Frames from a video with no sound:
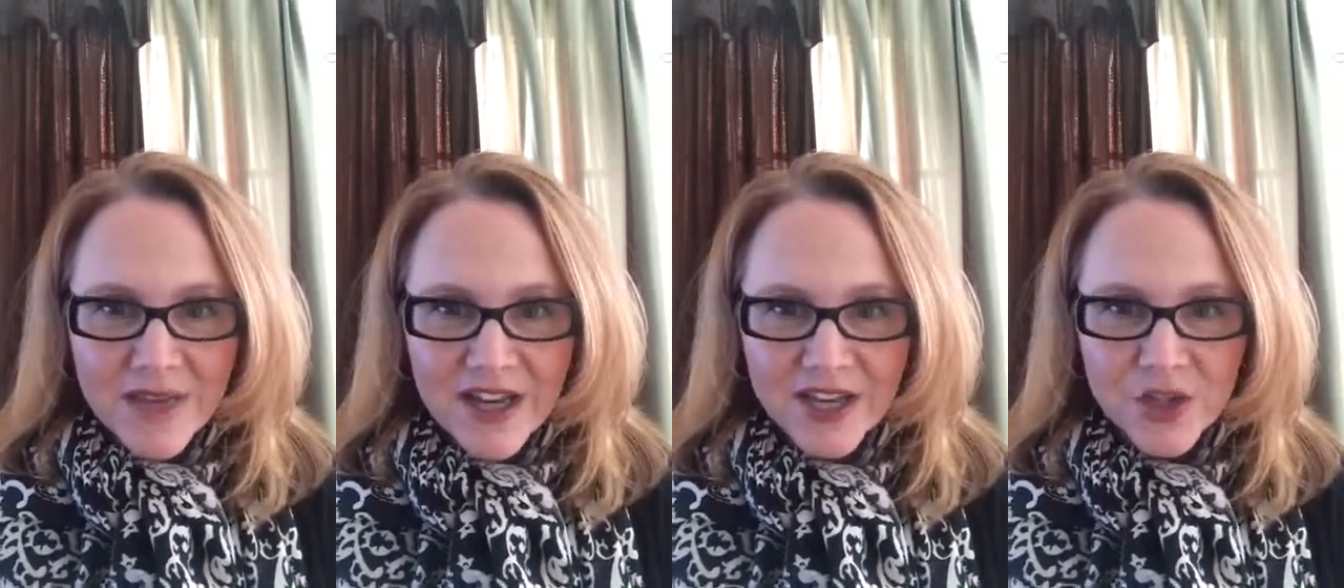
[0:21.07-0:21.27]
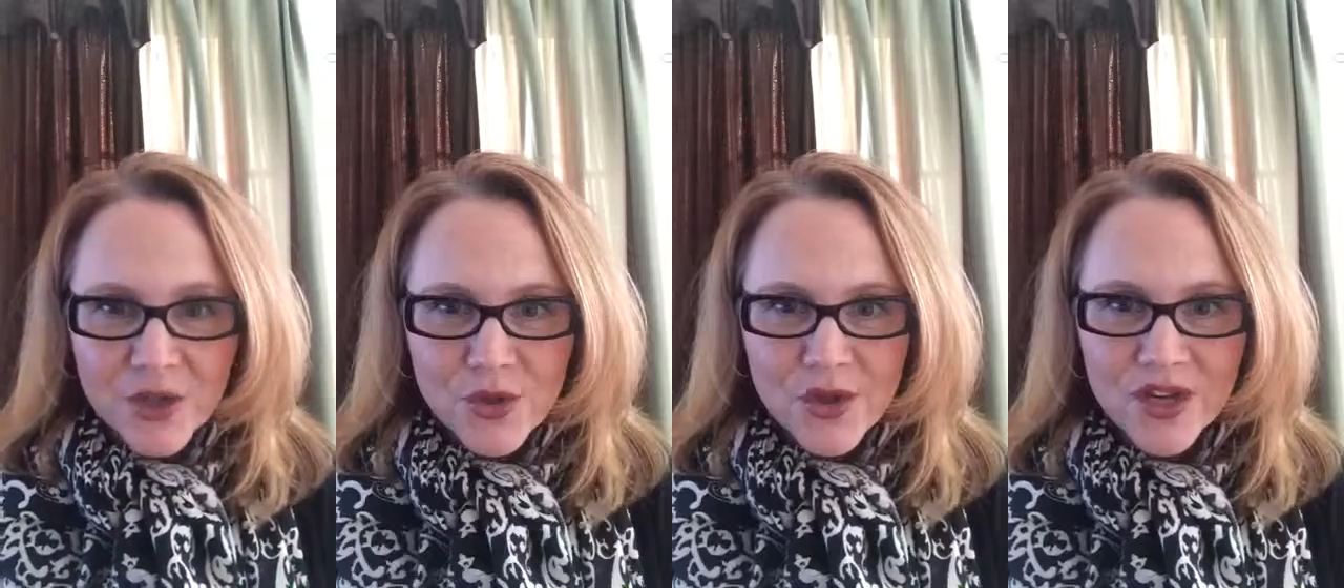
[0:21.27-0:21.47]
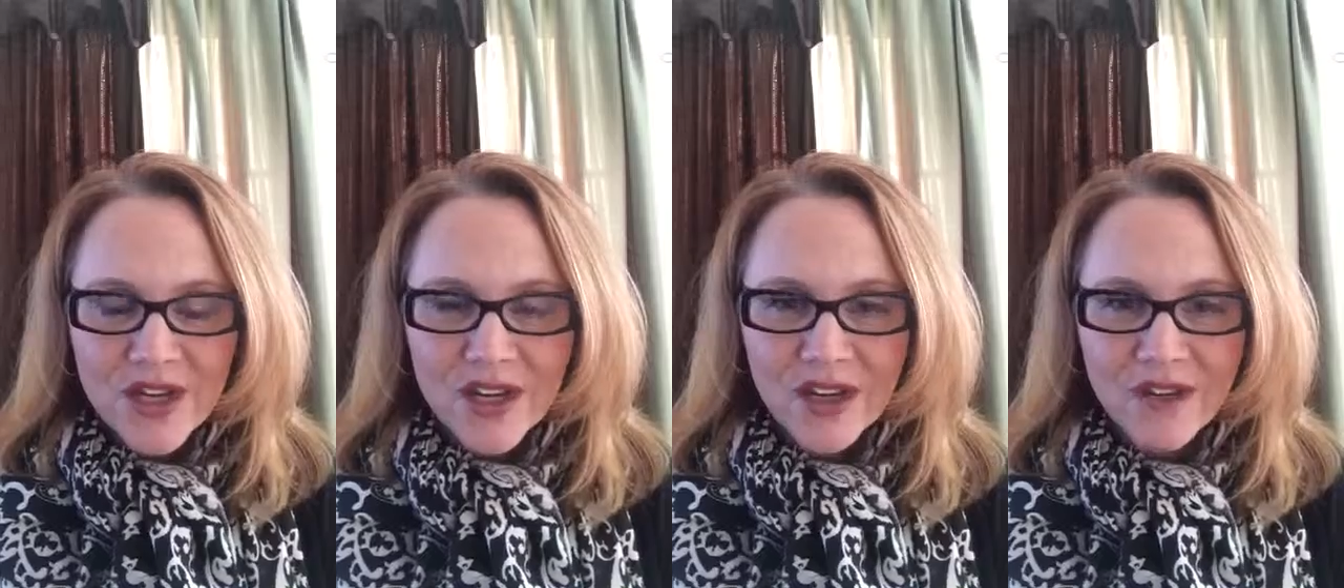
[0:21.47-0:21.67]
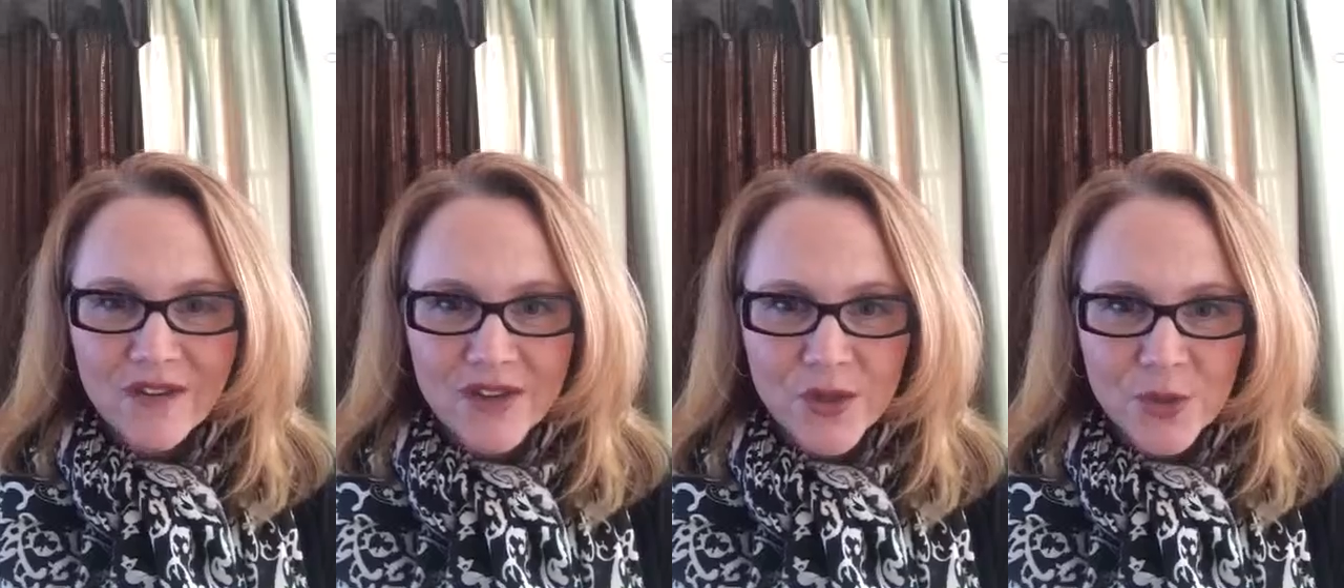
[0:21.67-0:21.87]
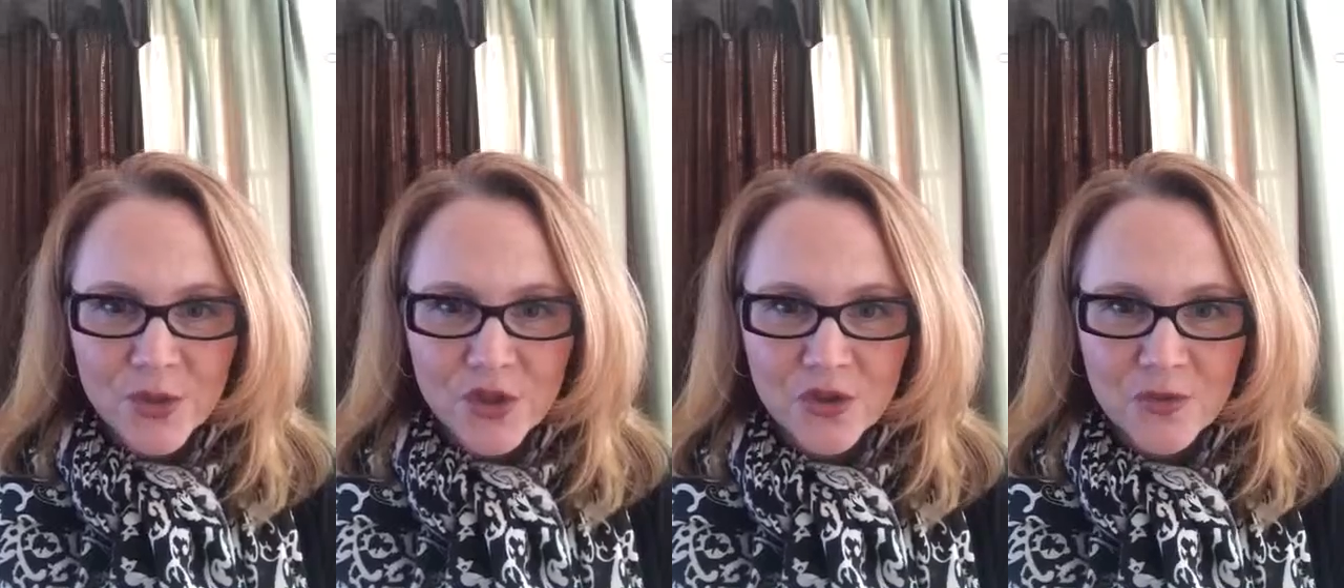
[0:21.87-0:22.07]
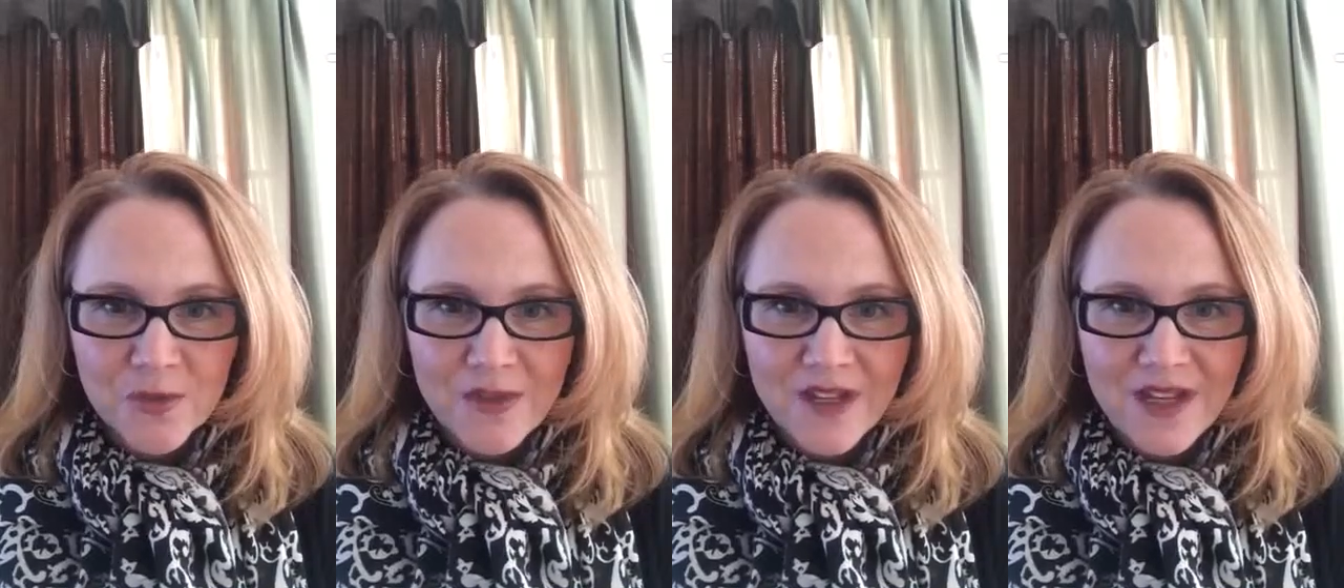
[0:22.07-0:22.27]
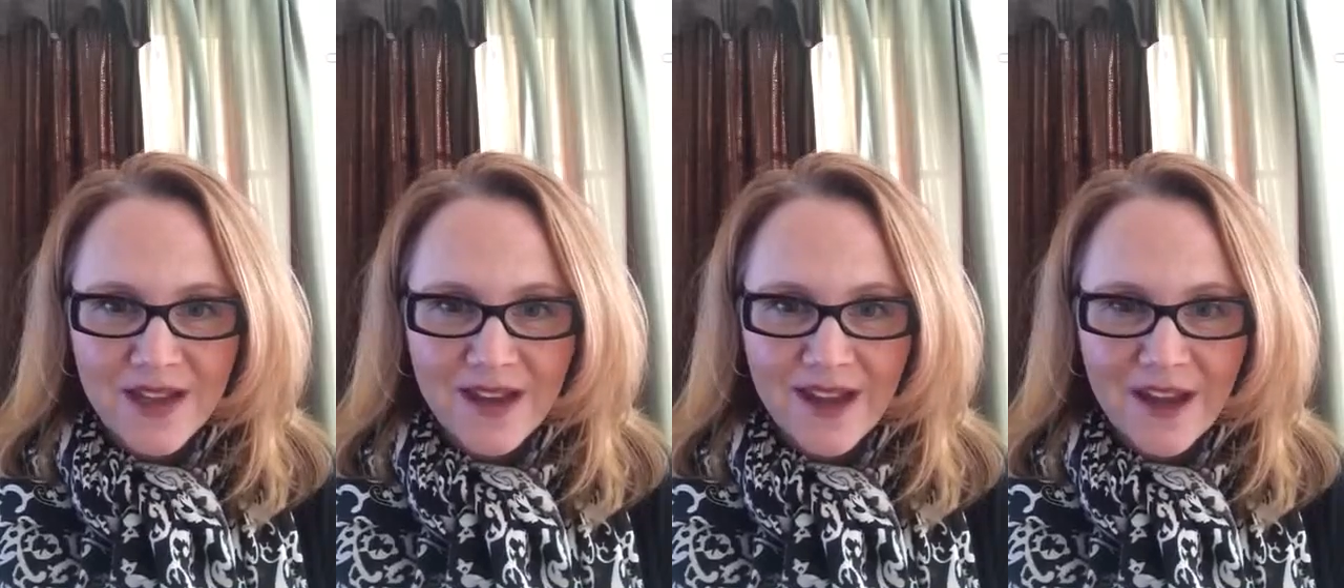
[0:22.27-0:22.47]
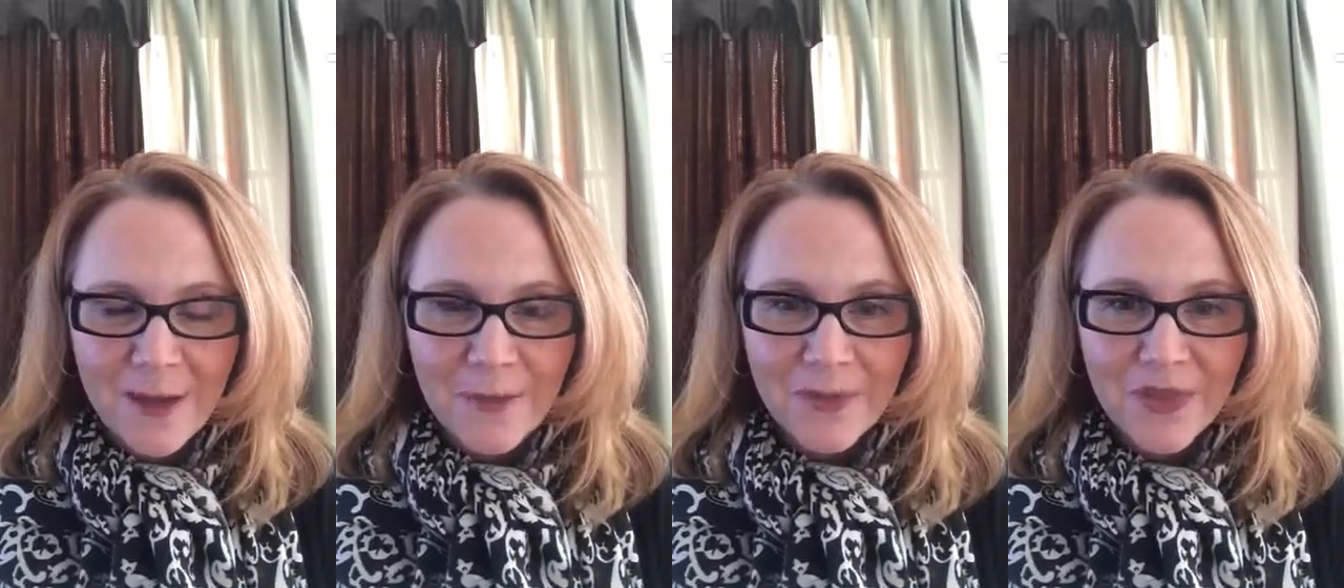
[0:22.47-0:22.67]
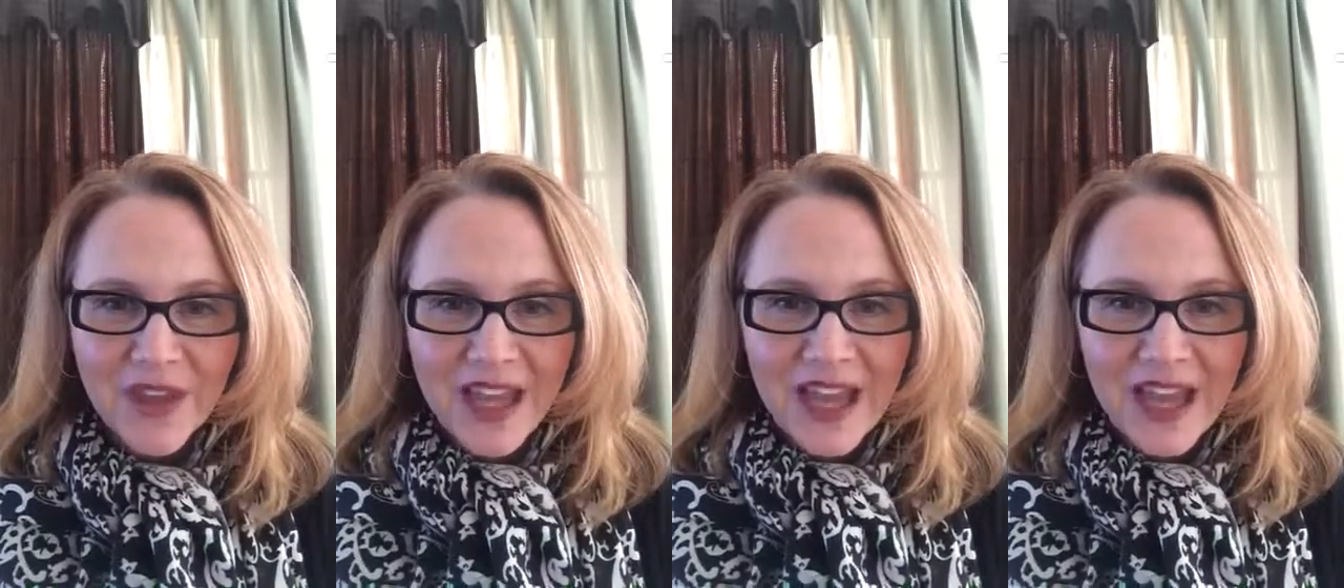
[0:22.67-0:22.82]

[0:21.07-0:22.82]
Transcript: measuring of social media.